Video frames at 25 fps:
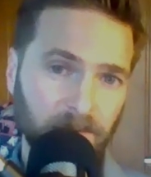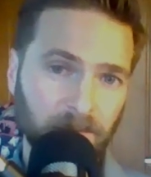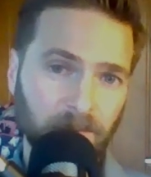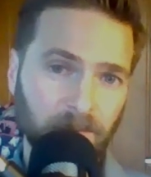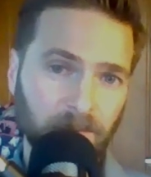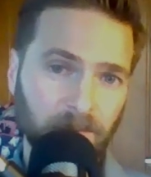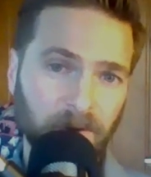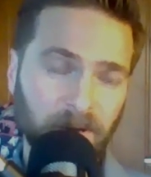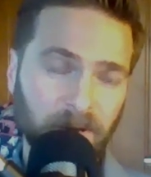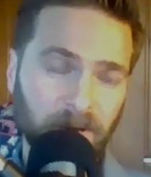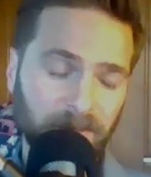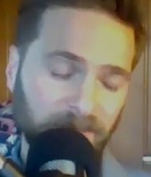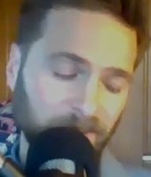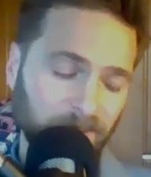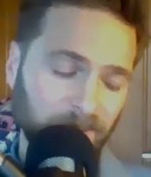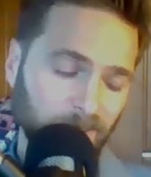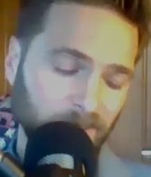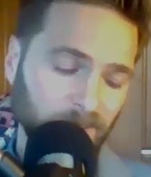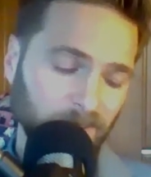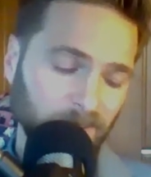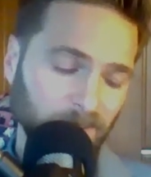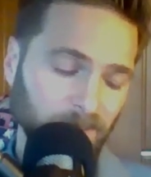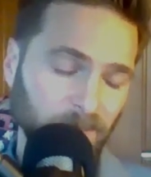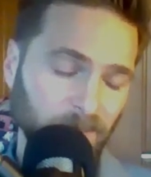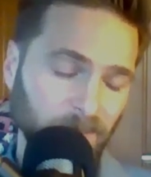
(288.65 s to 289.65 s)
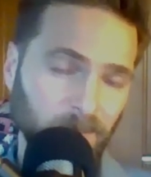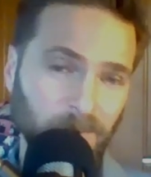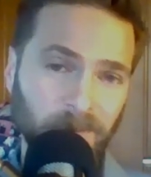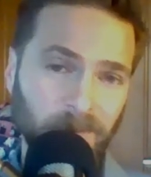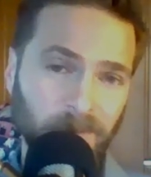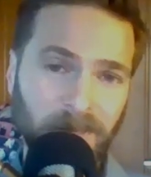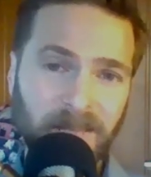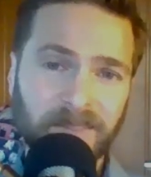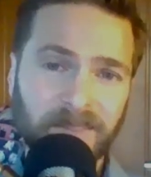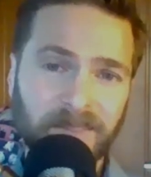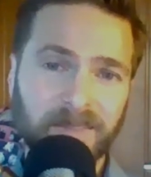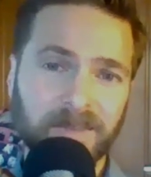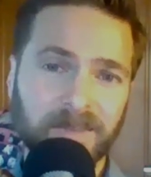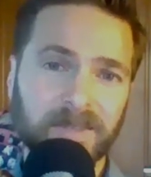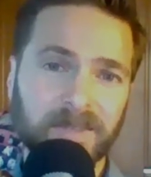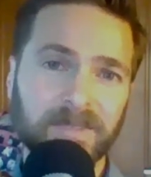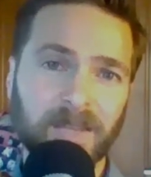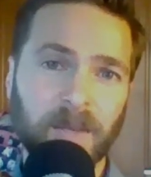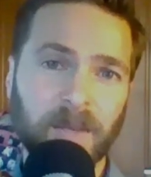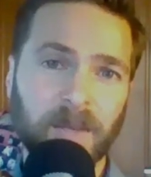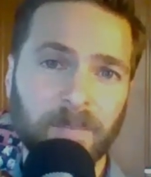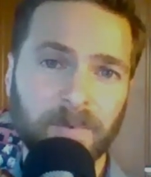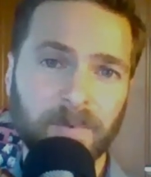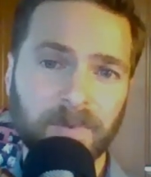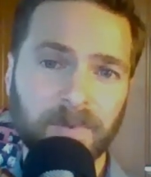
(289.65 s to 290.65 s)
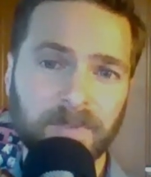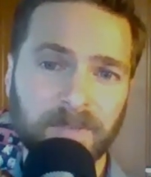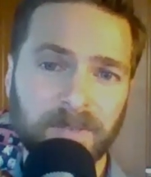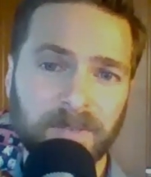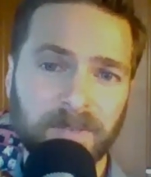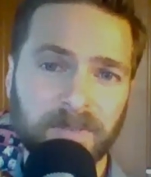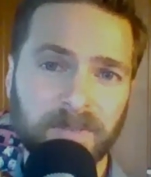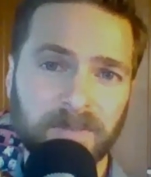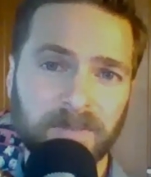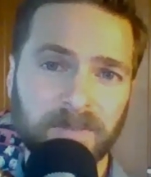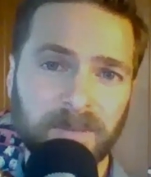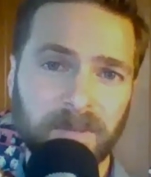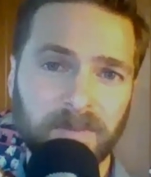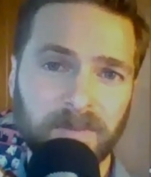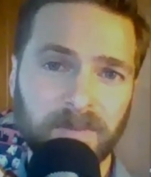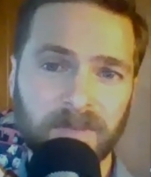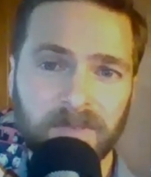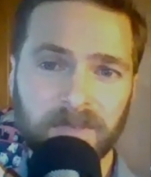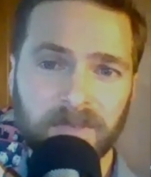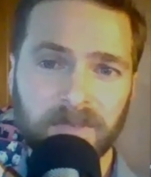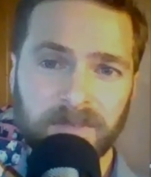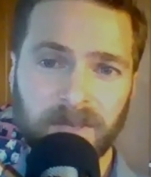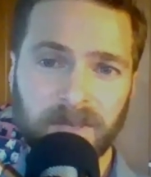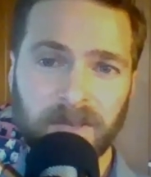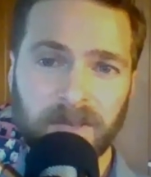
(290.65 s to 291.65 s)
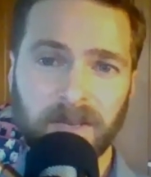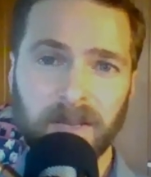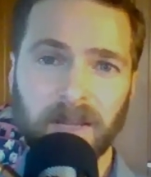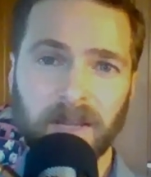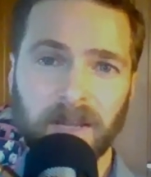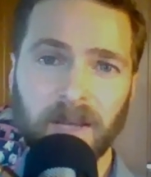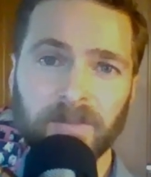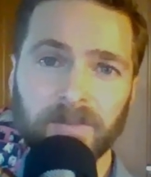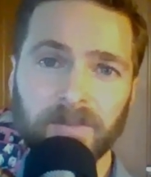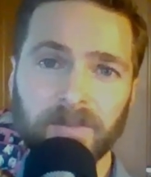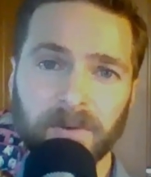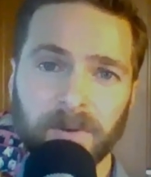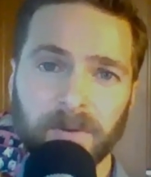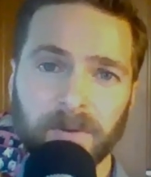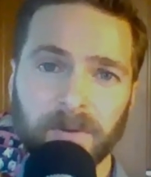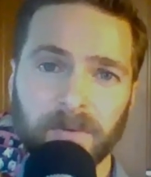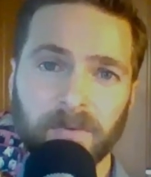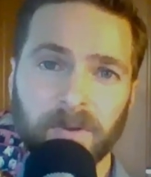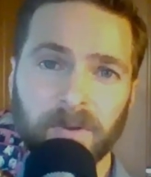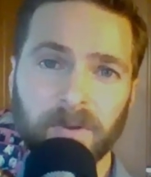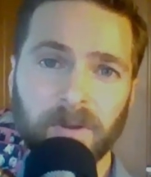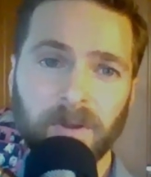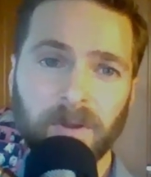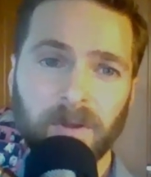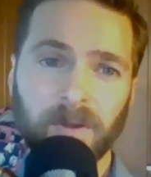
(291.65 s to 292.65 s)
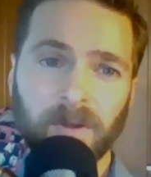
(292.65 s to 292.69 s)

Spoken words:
I think we're like the disciples on this Sunday afternoon,